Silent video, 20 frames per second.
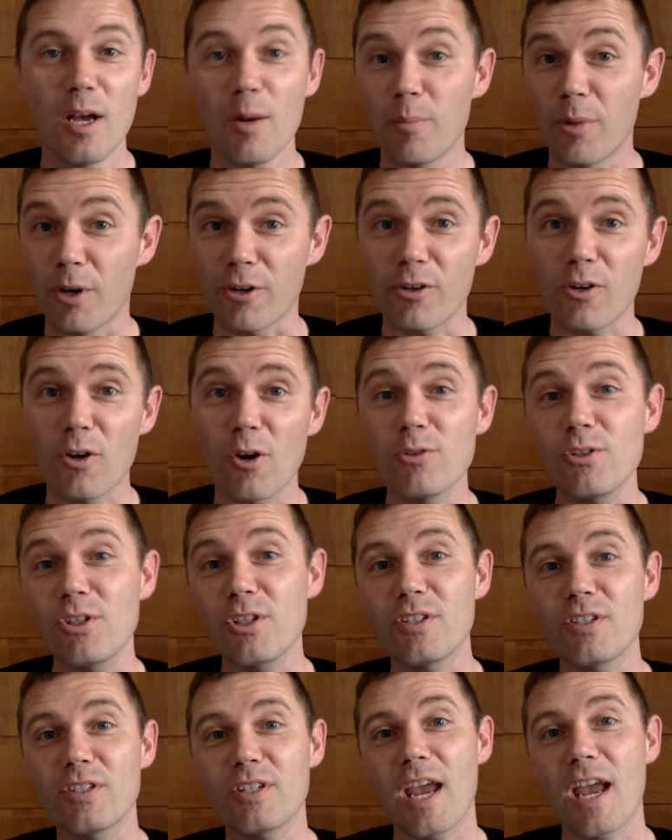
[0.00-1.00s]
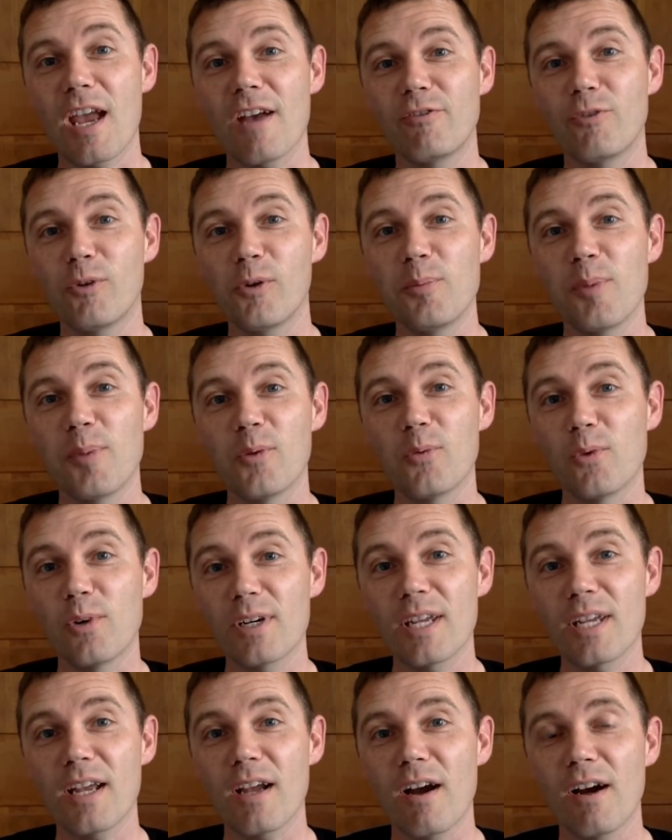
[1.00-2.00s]
but our coaching staff, we've been
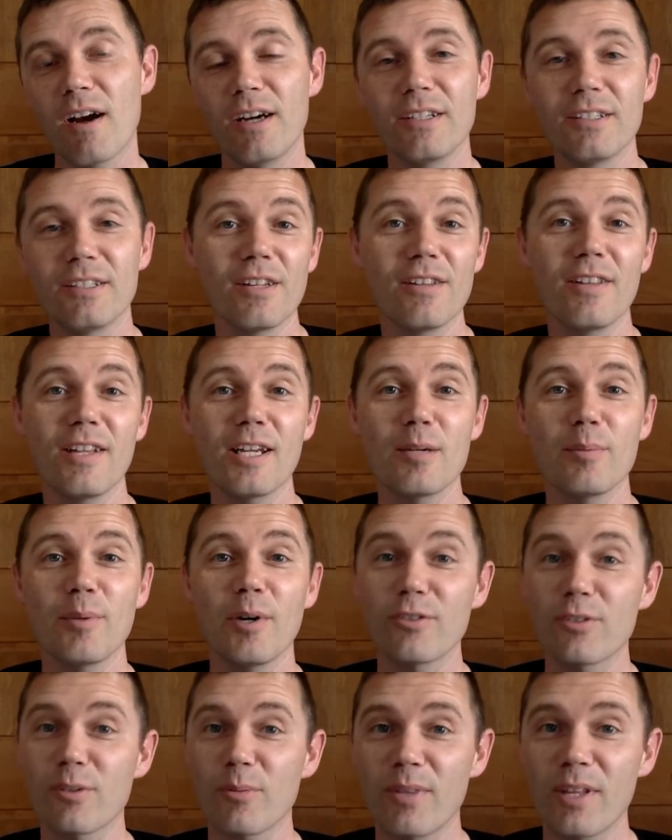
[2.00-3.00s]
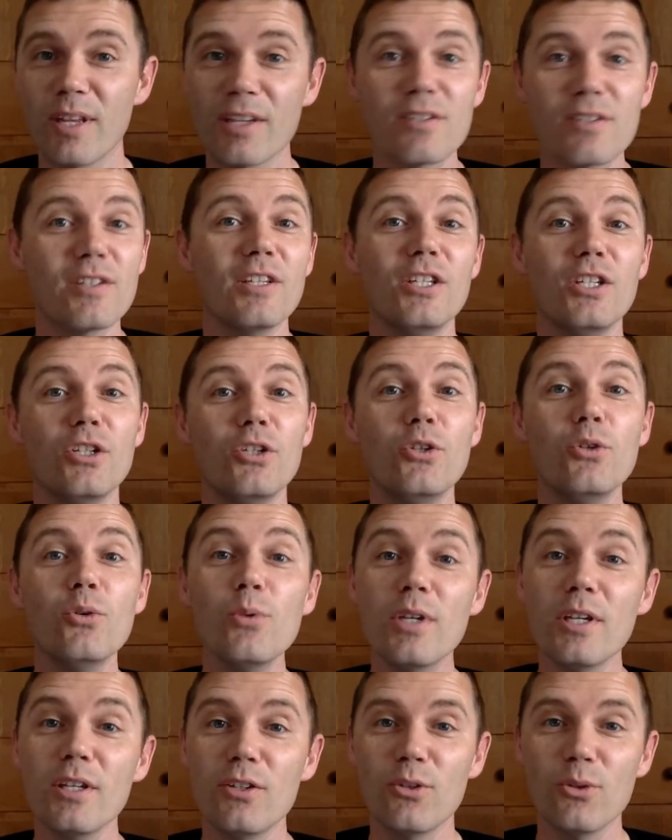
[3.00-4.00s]
working hard to think about some things that you
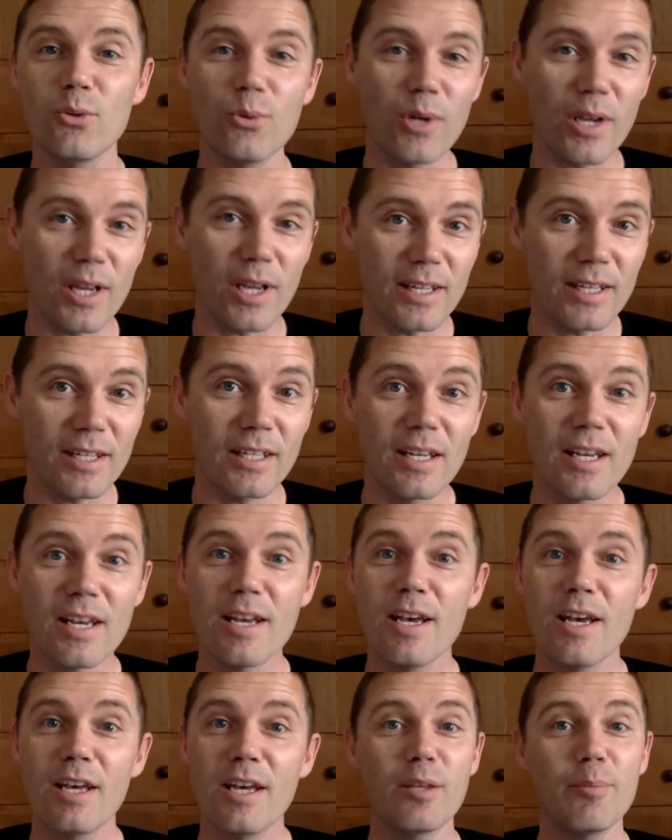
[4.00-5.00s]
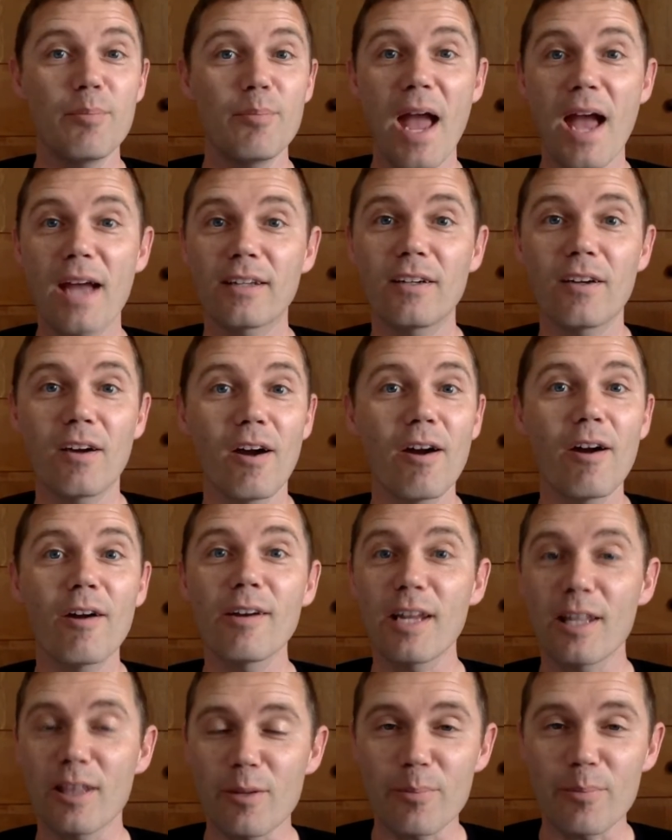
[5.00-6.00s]
can do in the backyard,
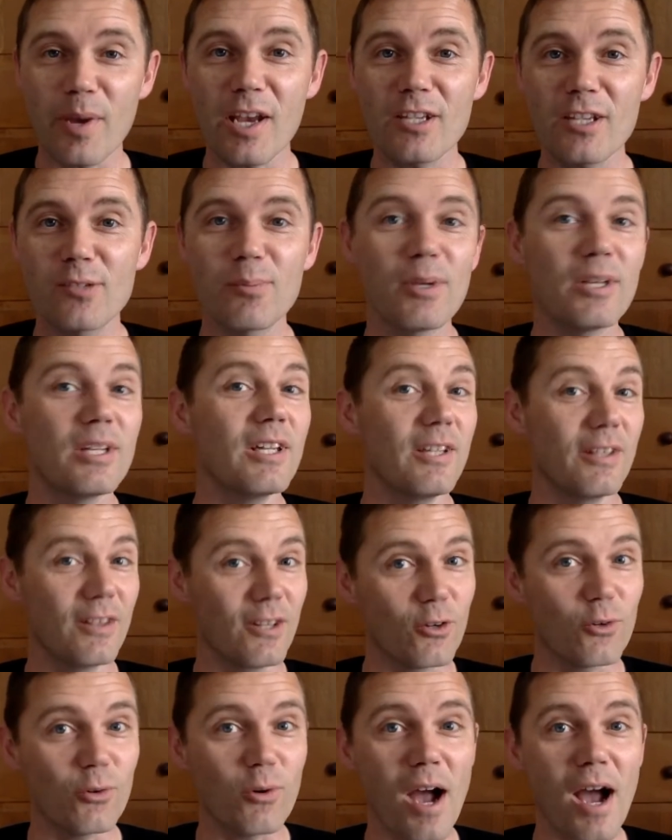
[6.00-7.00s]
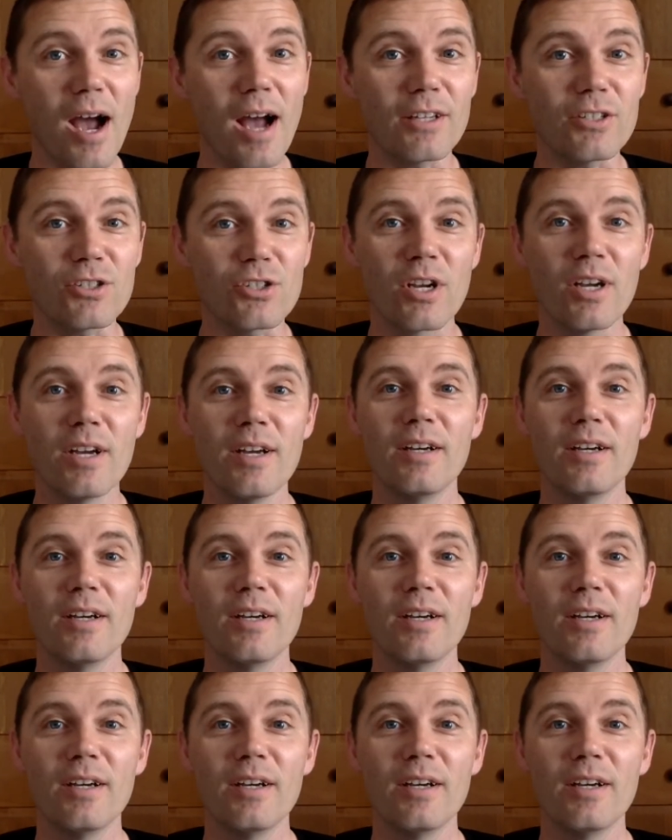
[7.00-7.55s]
in the basement, in the garage,